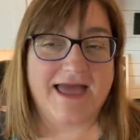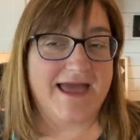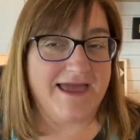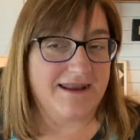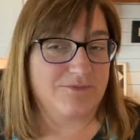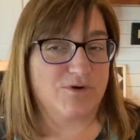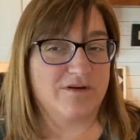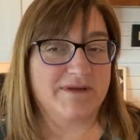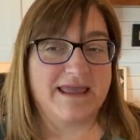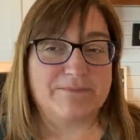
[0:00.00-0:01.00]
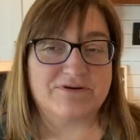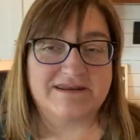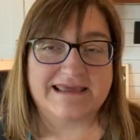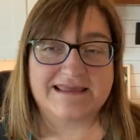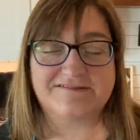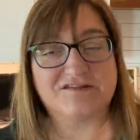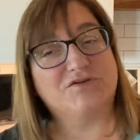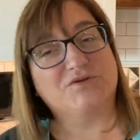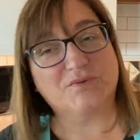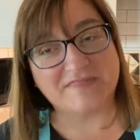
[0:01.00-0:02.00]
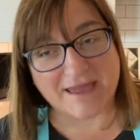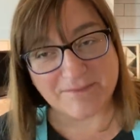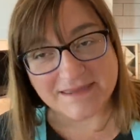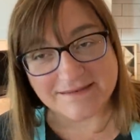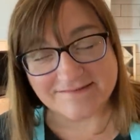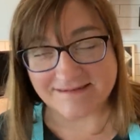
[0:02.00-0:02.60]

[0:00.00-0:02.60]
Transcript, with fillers: and I'm wearing my apron today, so you know what that means.